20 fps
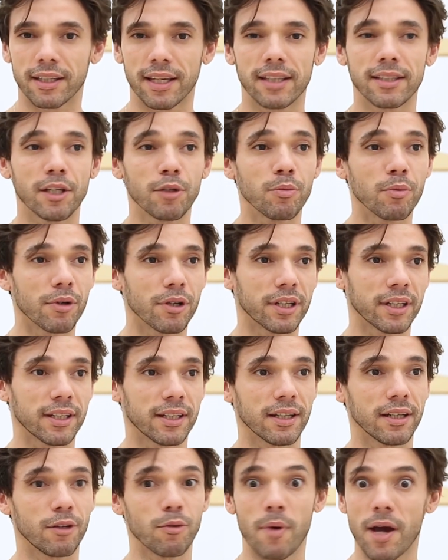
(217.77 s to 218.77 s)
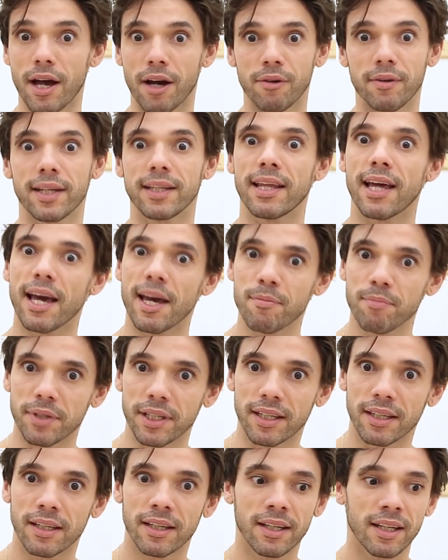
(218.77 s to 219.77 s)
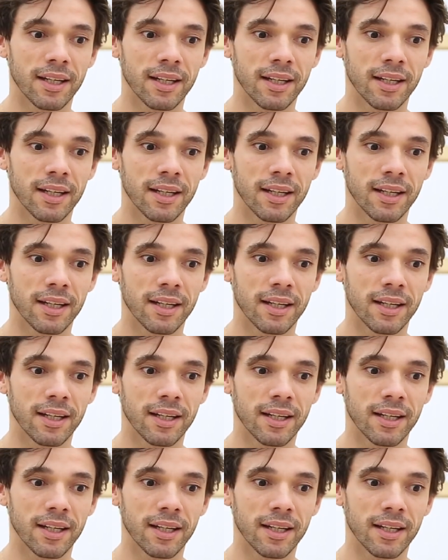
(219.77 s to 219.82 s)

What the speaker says: Can they work well and happy?